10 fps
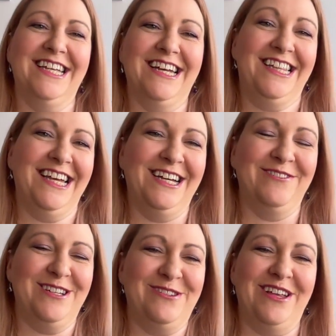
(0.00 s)
And I think
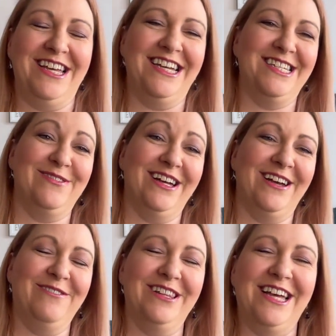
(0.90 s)
after 20 years, we're
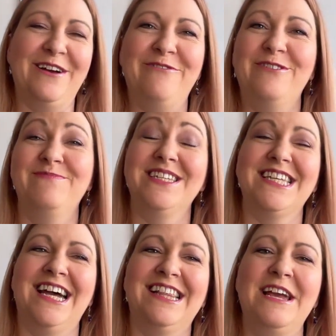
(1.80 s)
going with GIF,
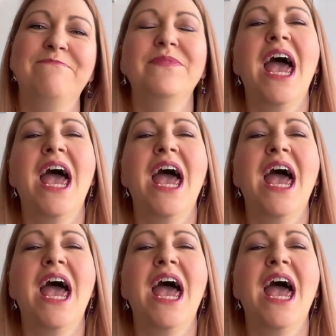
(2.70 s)
sadly.